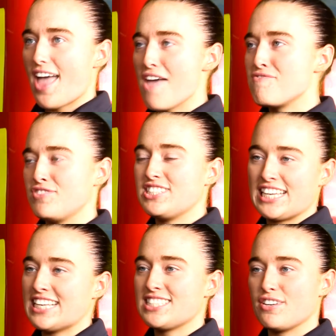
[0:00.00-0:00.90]
Every
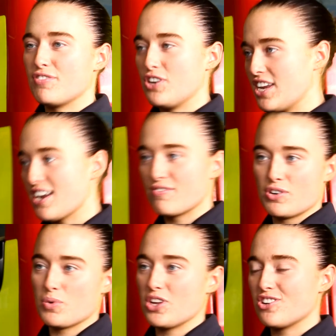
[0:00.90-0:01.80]
day is different. You never
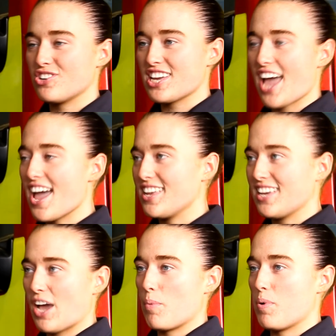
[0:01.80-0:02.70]
know what you're going to get. You
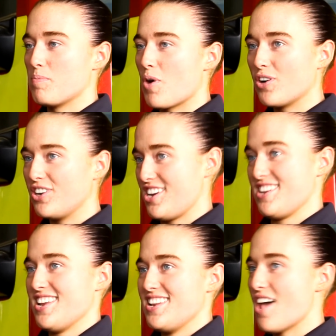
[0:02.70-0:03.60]
get up in the morning
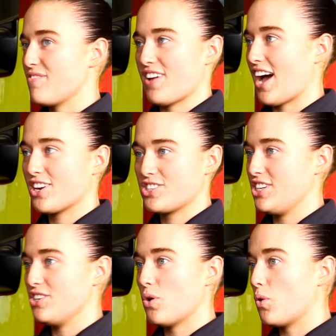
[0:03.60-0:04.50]
and you never
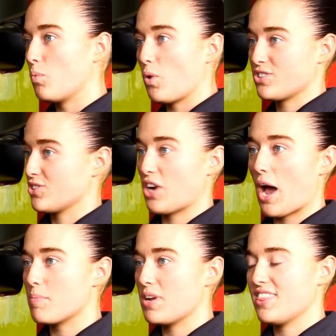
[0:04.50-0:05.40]
actually know what's going to
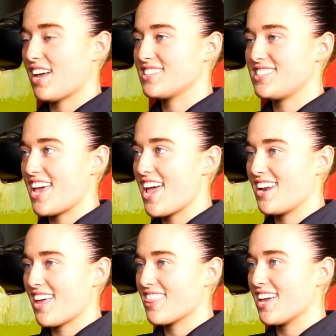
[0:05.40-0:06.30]
happen in that day.
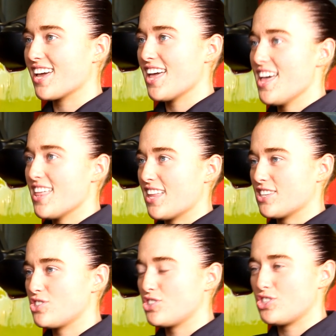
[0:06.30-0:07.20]
And I think
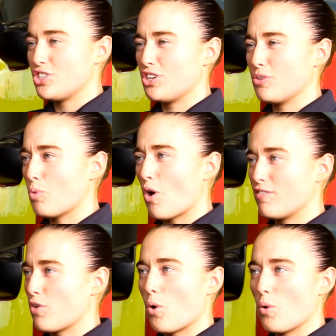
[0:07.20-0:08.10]
that's just what
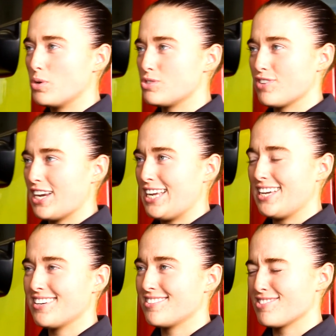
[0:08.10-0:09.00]
I've always
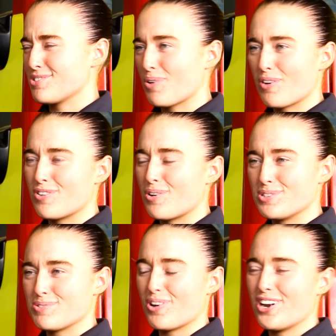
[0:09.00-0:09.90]

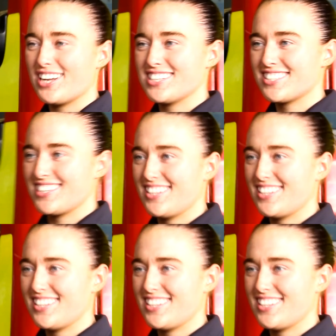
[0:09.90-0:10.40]
wanted.